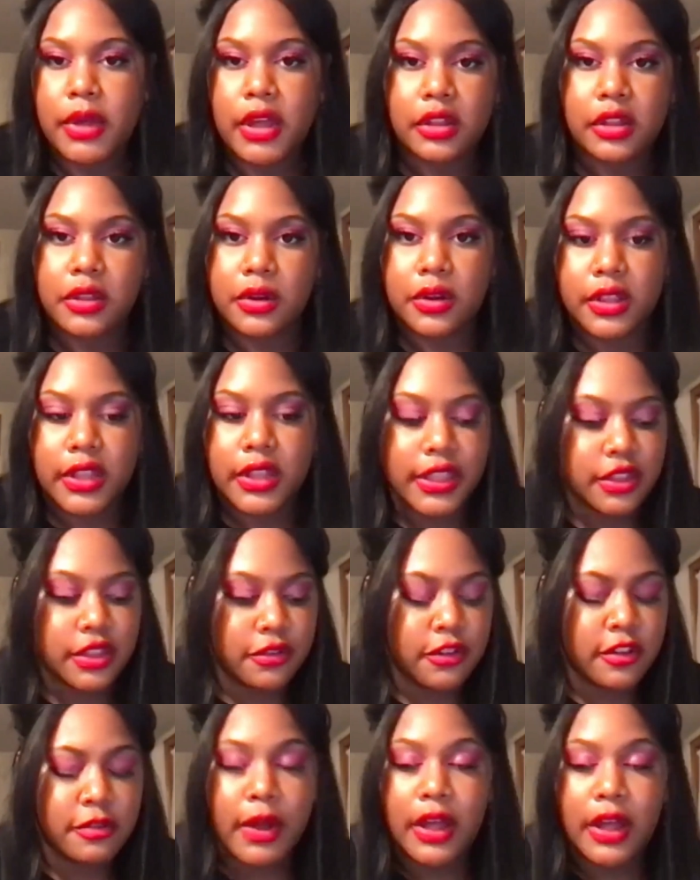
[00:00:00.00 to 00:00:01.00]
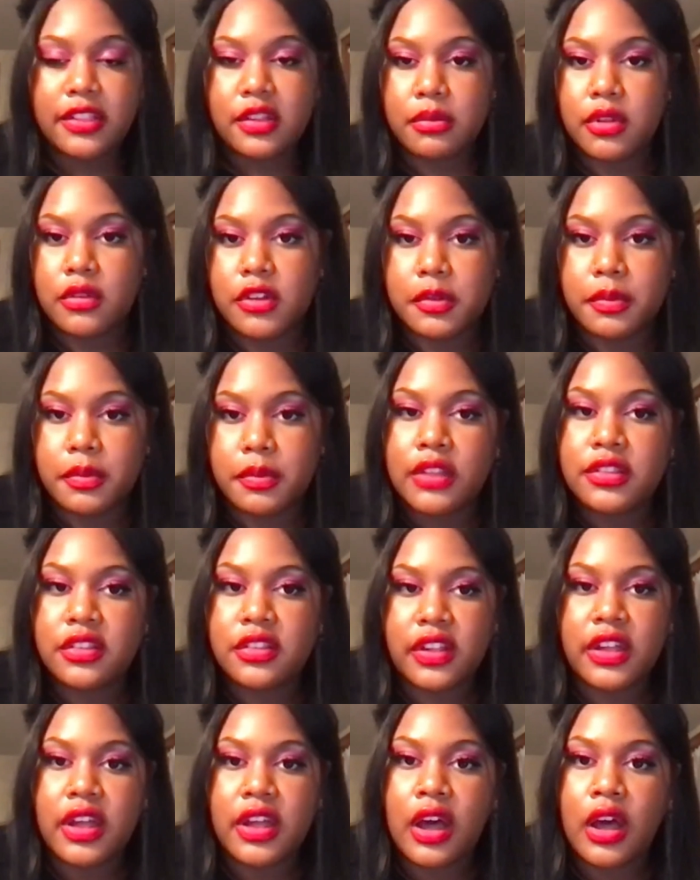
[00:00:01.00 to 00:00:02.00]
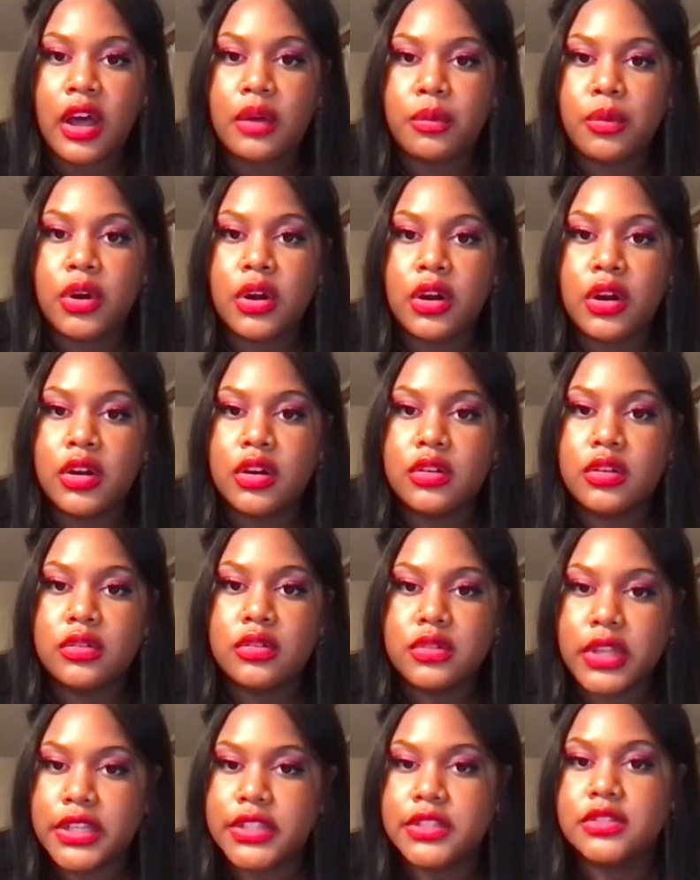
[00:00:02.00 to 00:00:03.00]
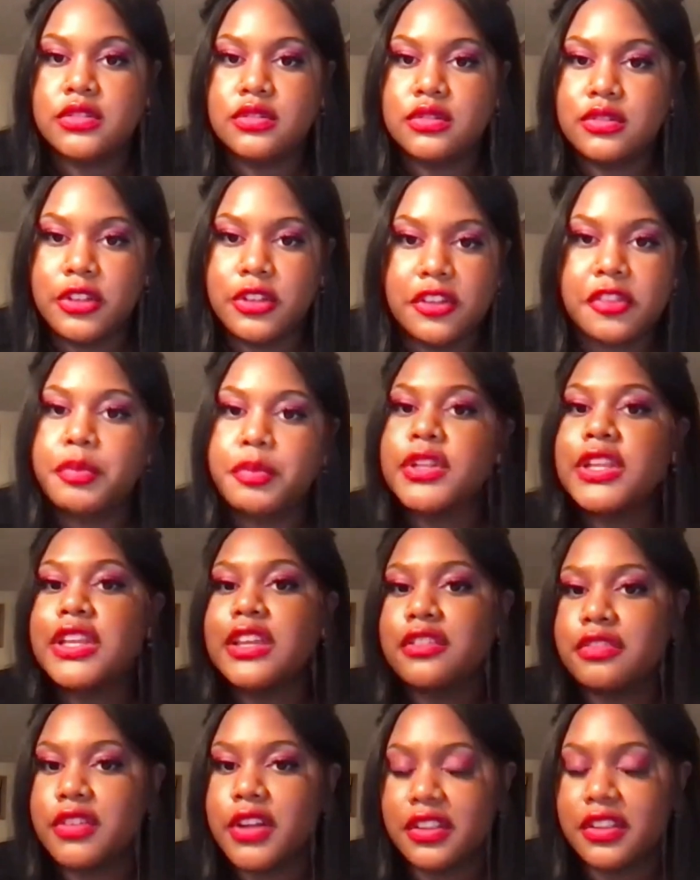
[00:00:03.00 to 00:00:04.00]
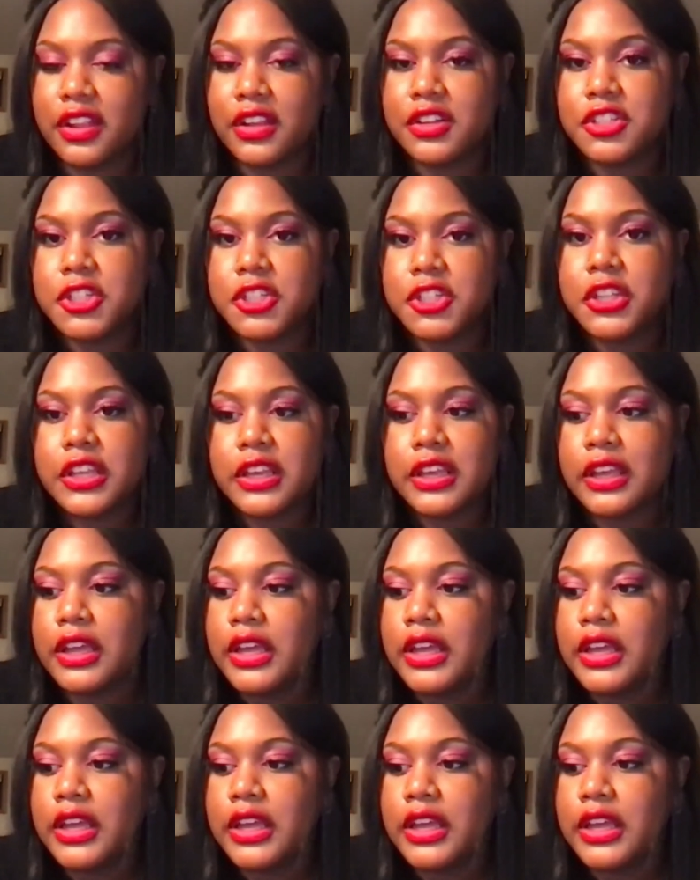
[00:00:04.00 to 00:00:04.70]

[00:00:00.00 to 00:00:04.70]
And clearly, like some of the responses I got were like disbelief, essentially,